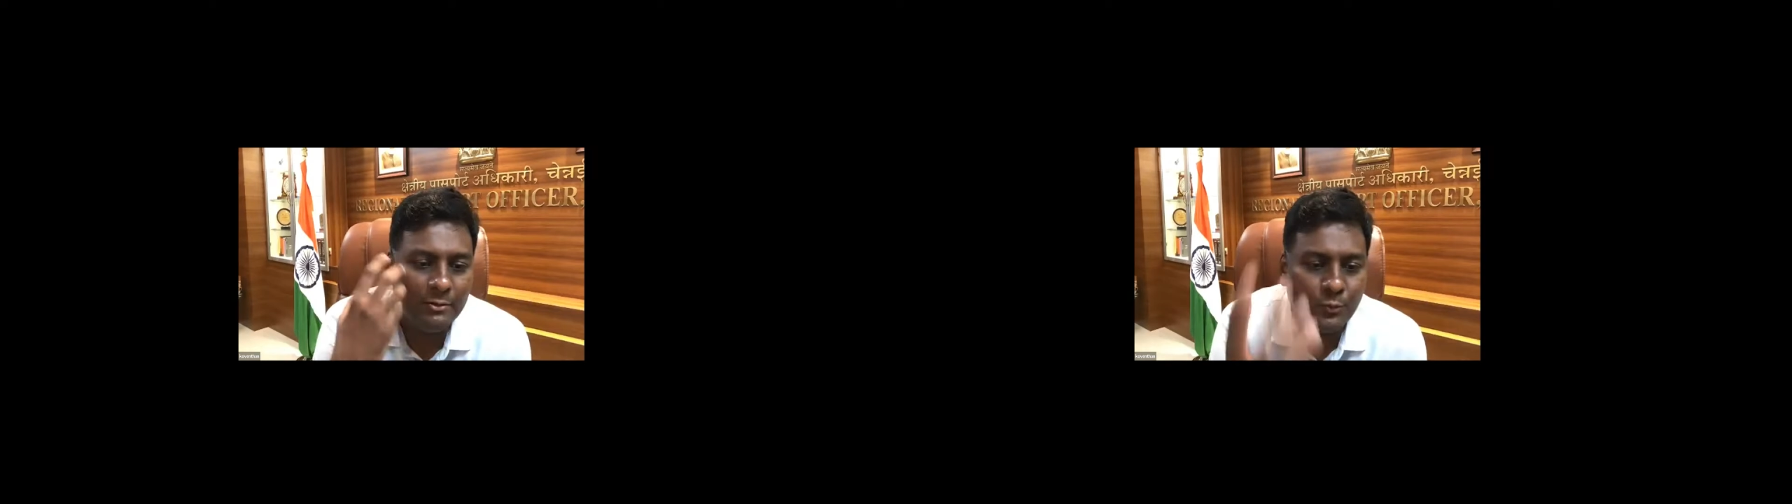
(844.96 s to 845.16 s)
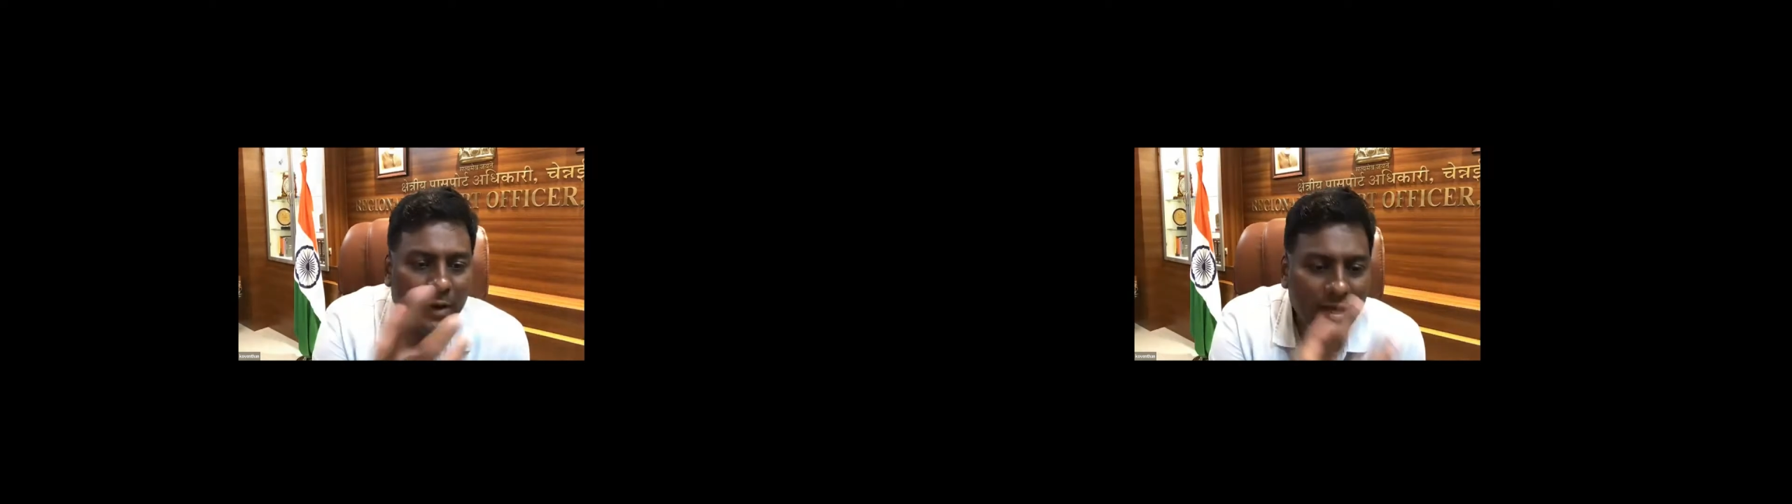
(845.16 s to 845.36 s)
So
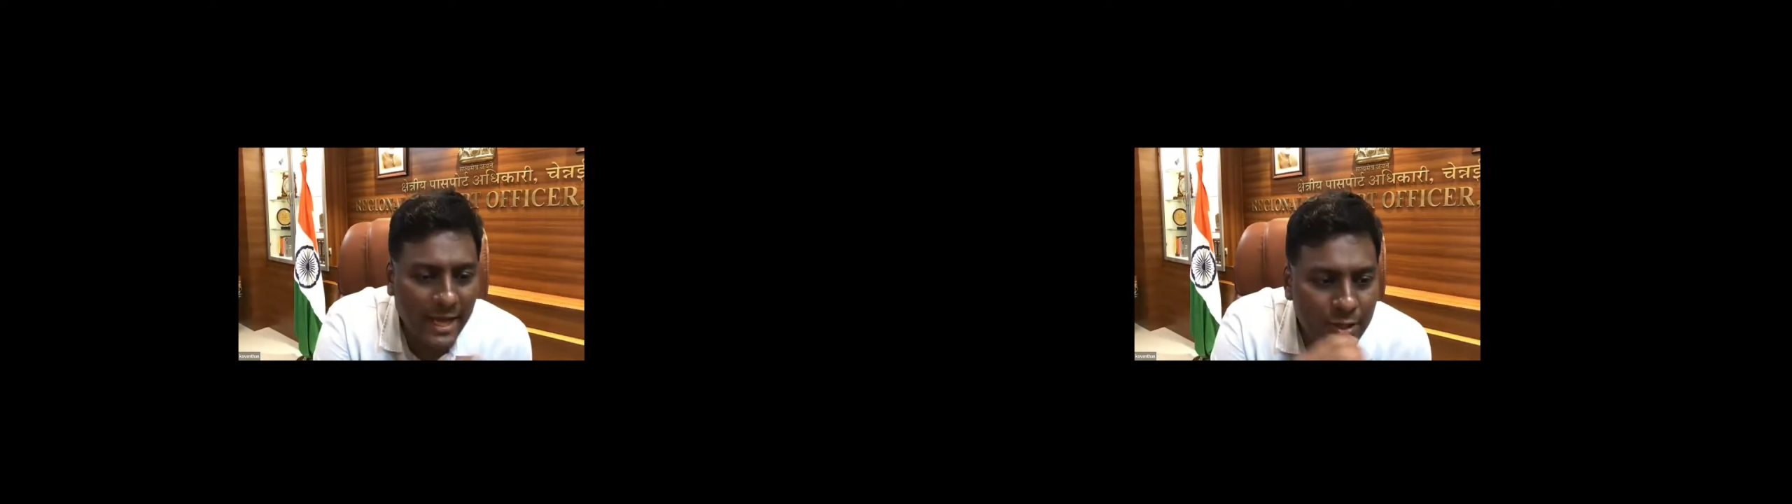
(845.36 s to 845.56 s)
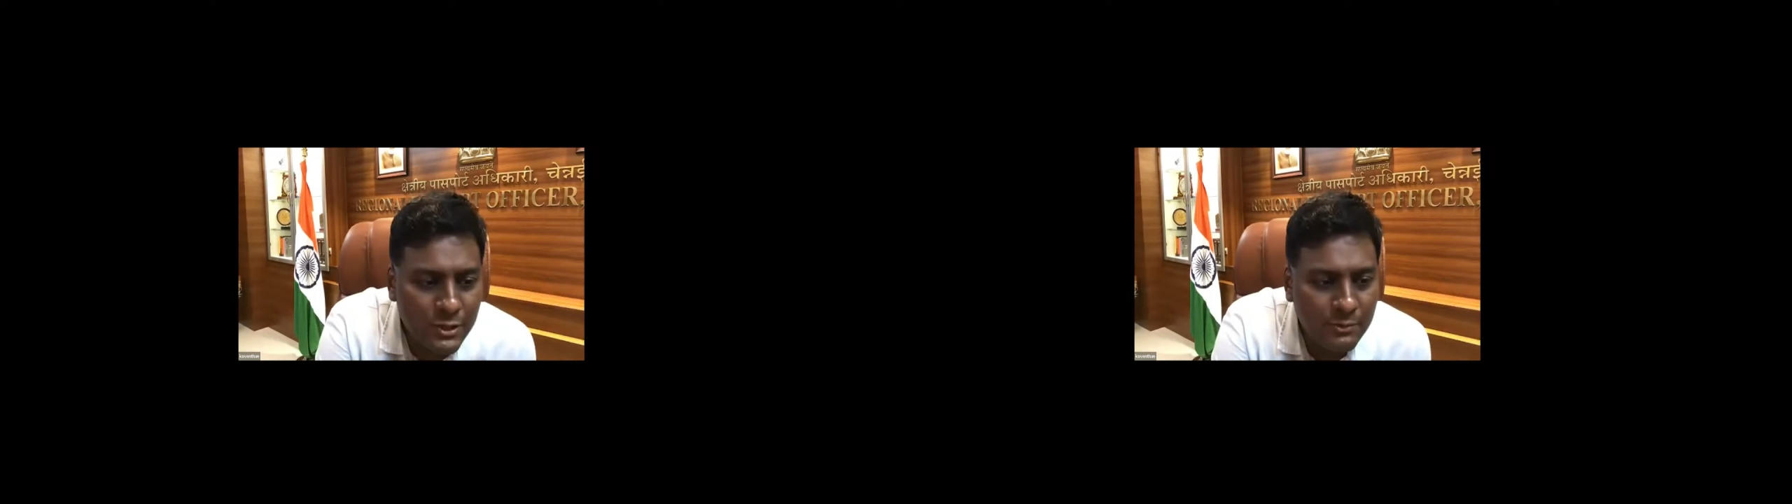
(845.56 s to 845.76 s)
why
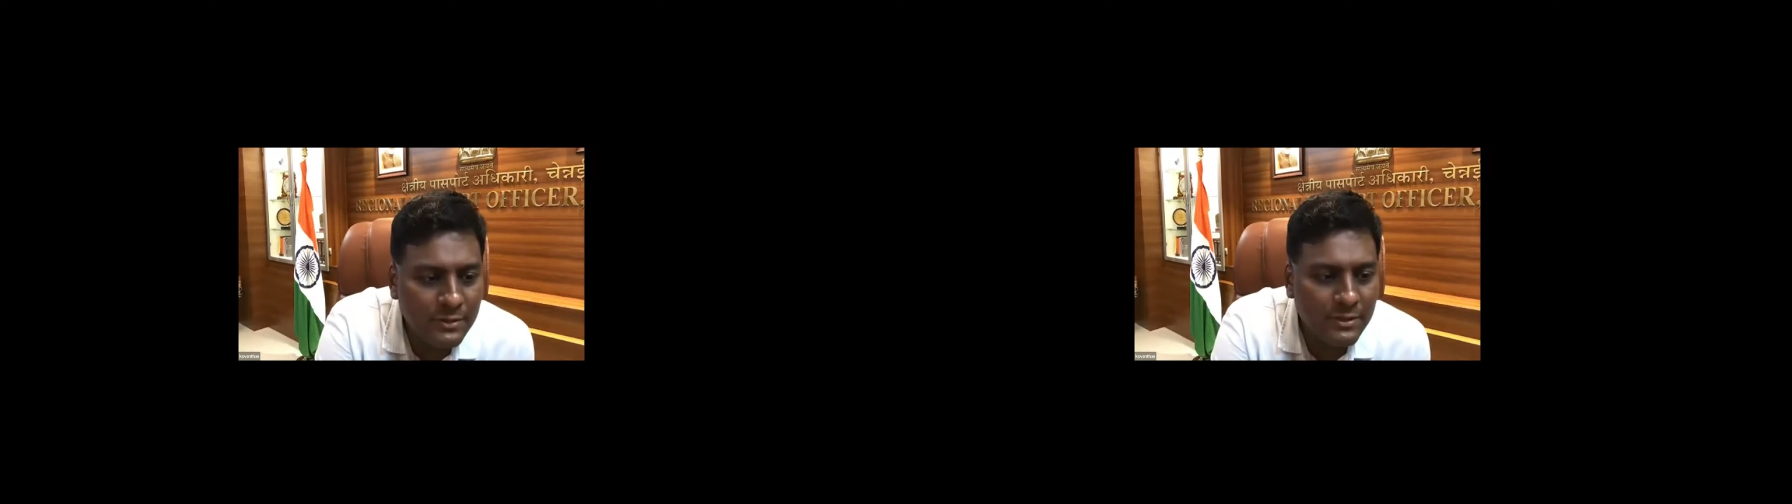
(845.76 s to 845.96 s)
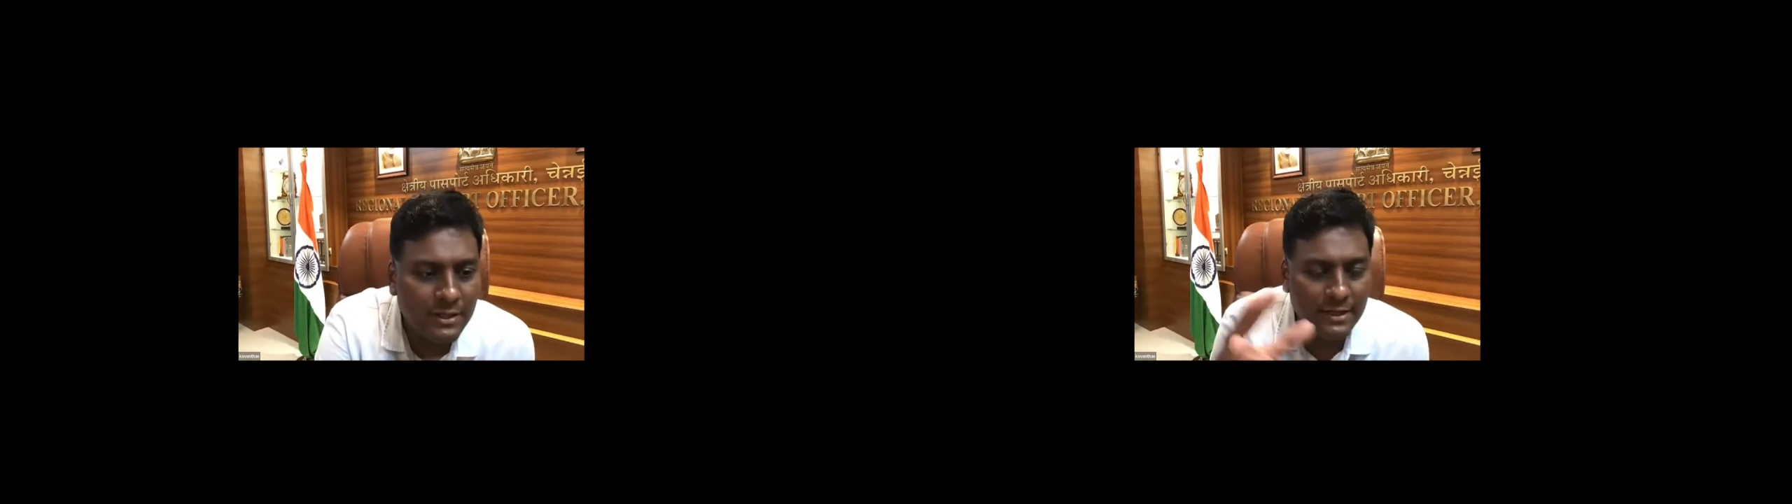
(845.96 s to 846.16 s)
I
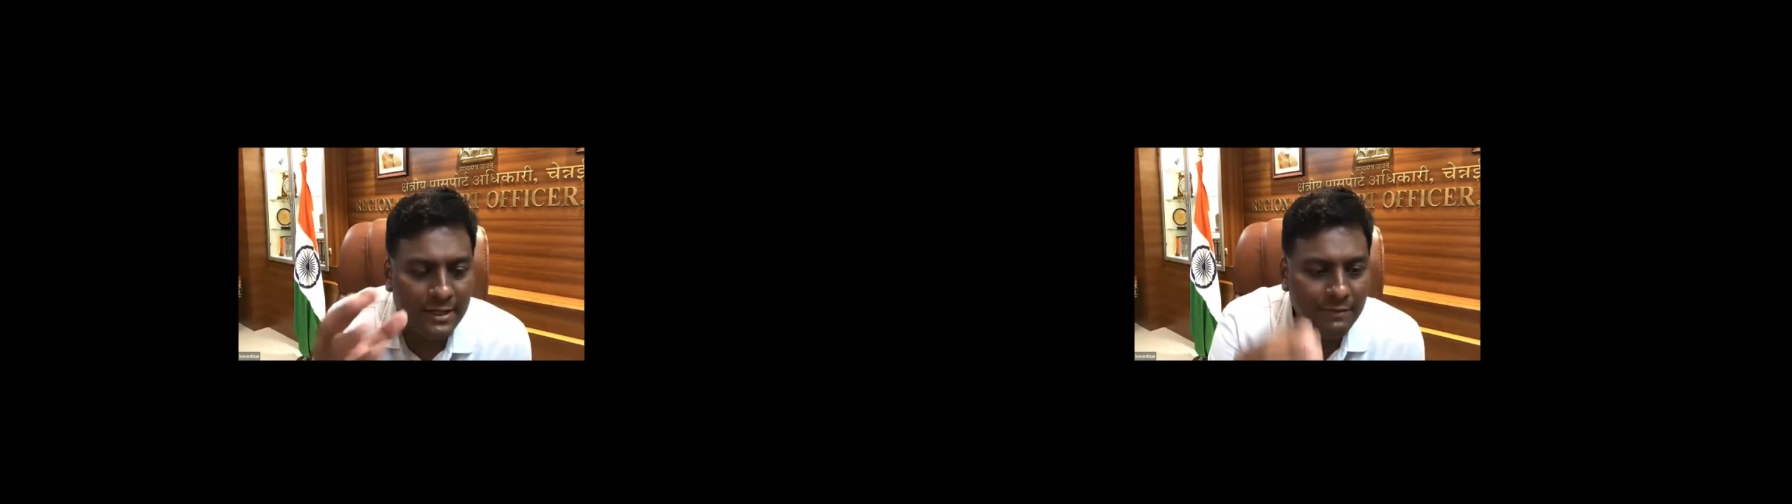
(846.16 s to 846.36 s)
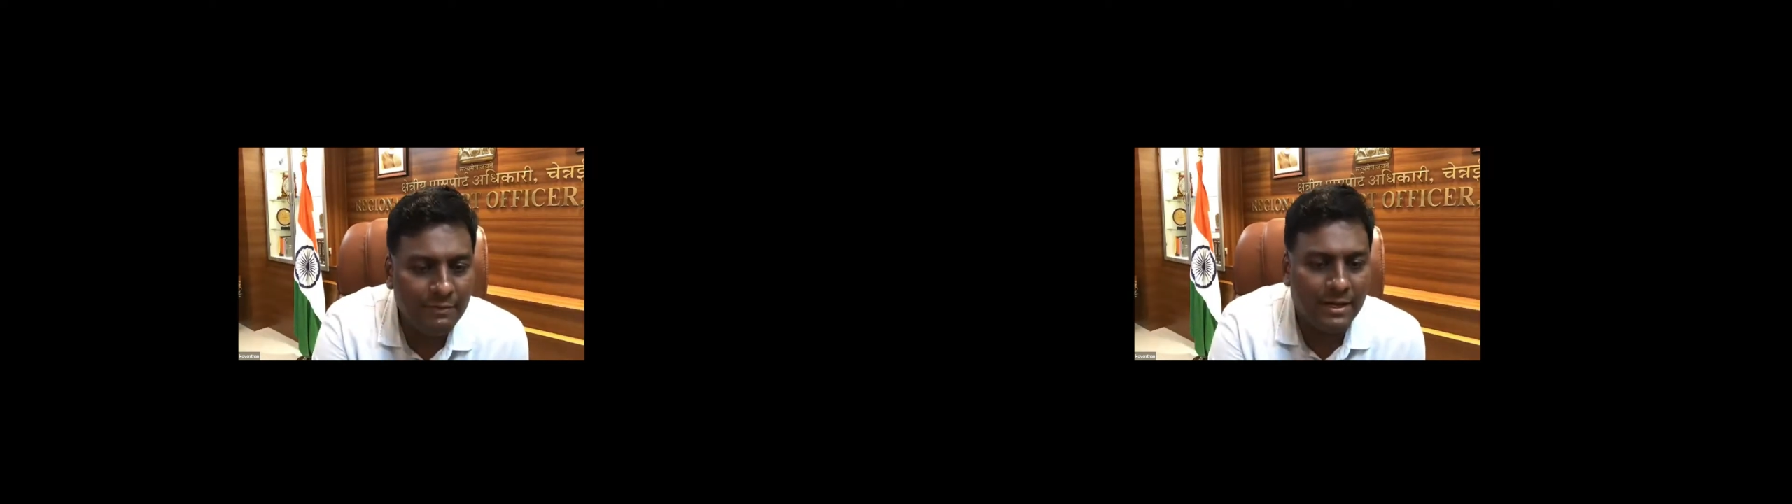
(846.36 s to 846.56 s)
should
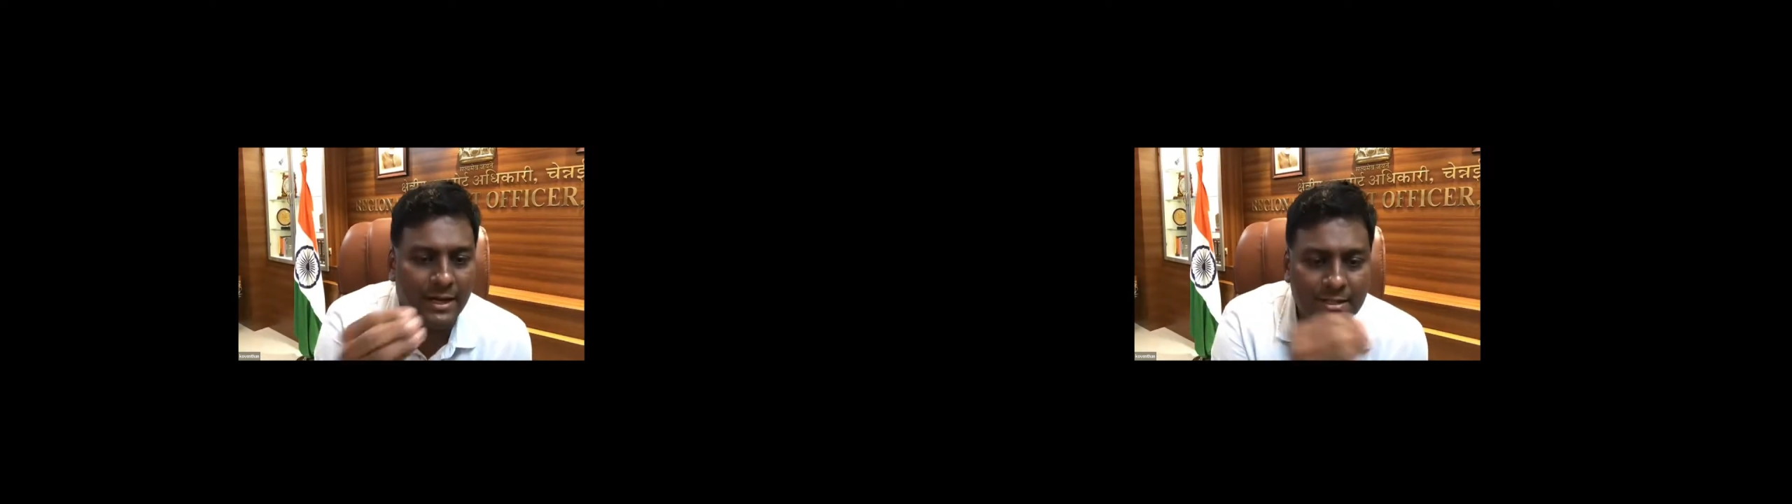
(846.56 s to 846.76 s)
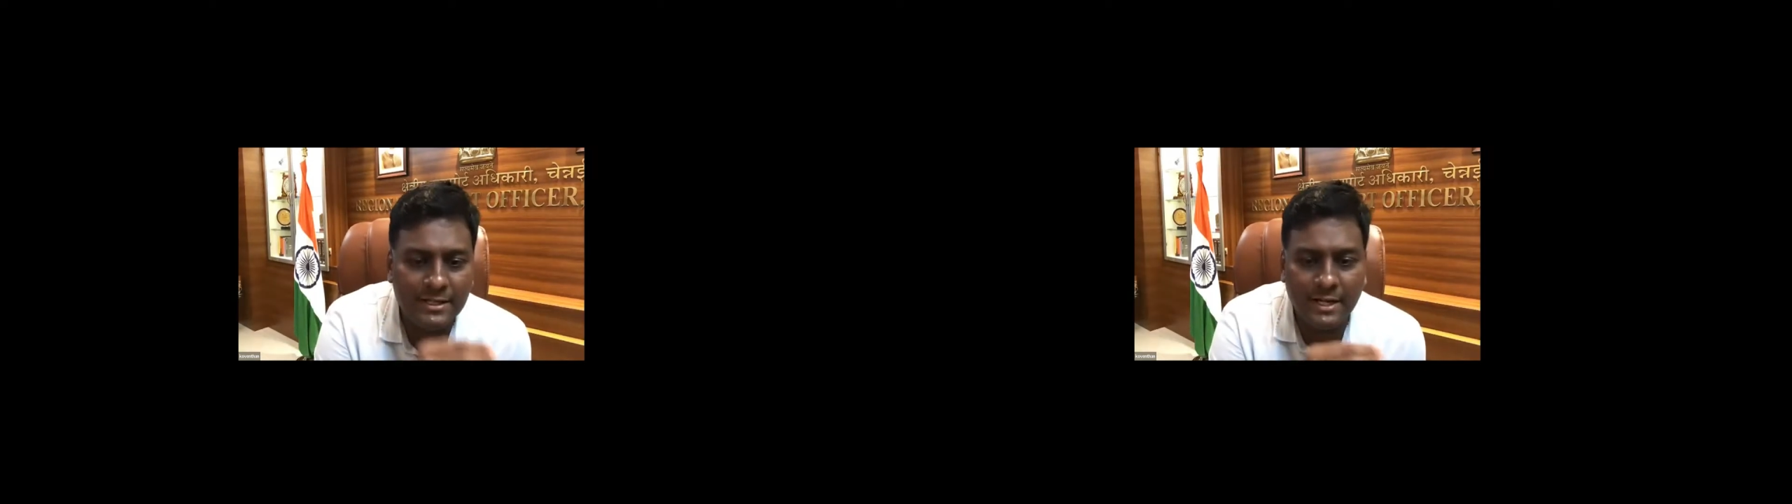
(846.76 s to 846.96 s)
leave an
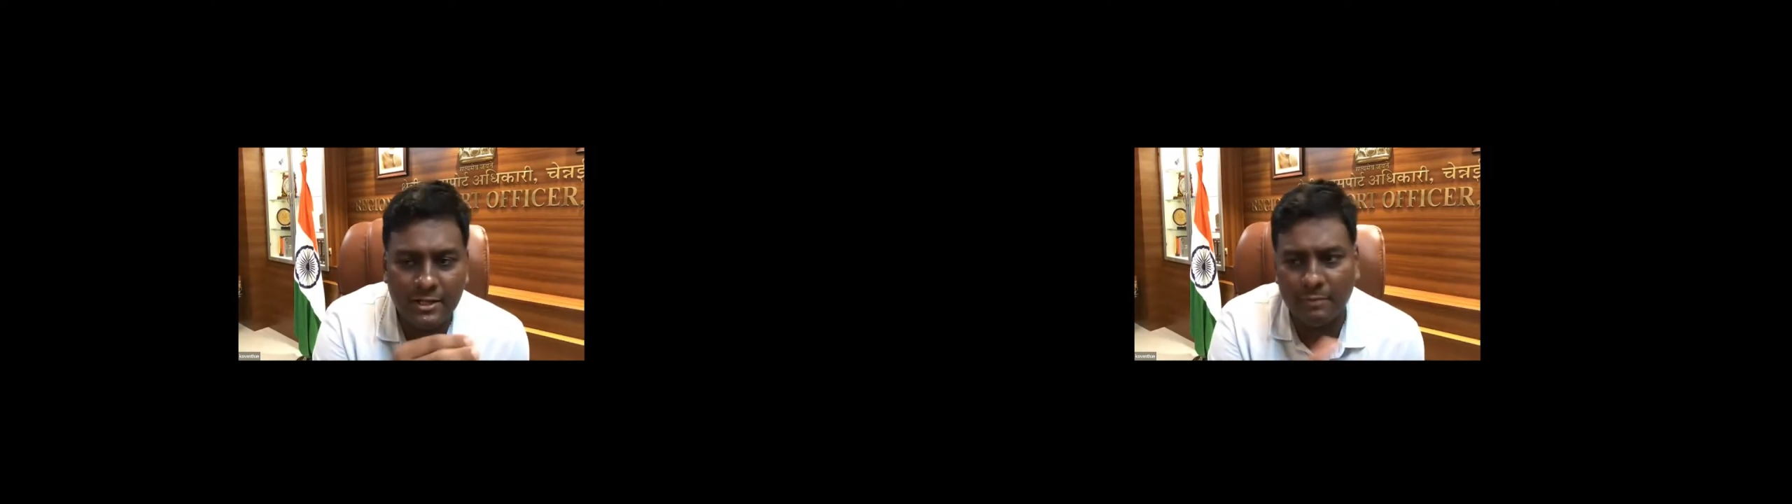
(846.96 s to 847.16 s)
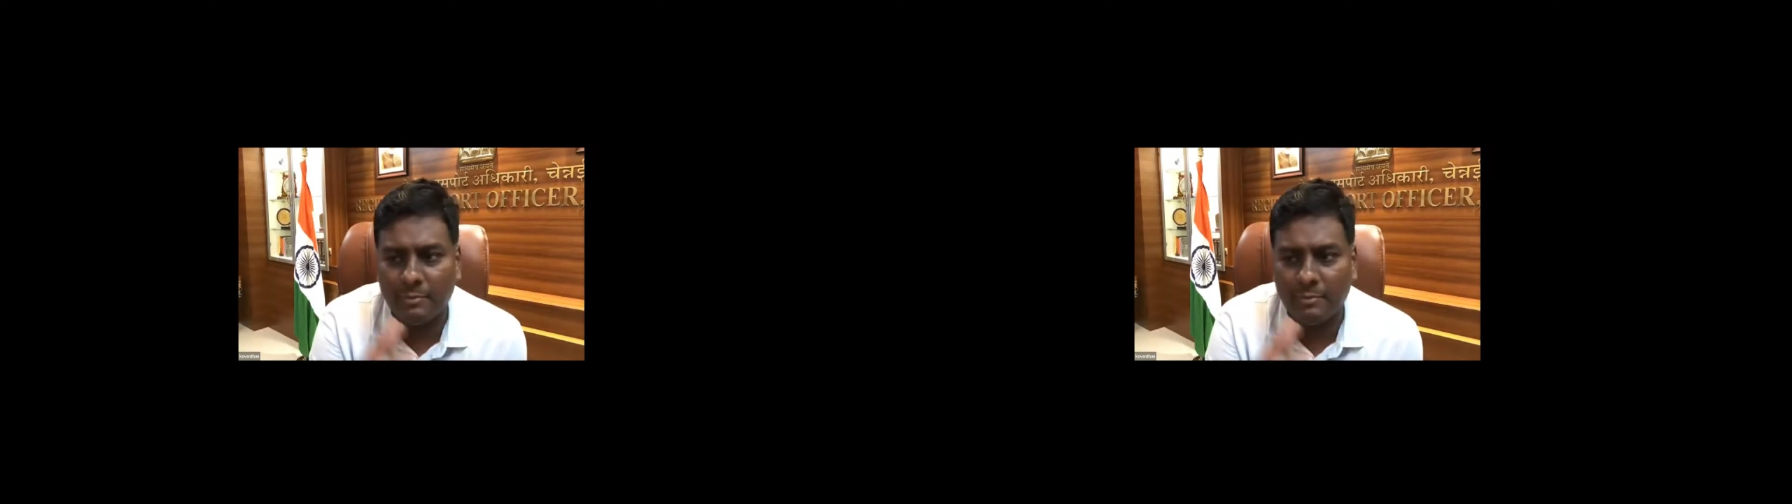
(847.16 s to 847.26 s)
engineering job?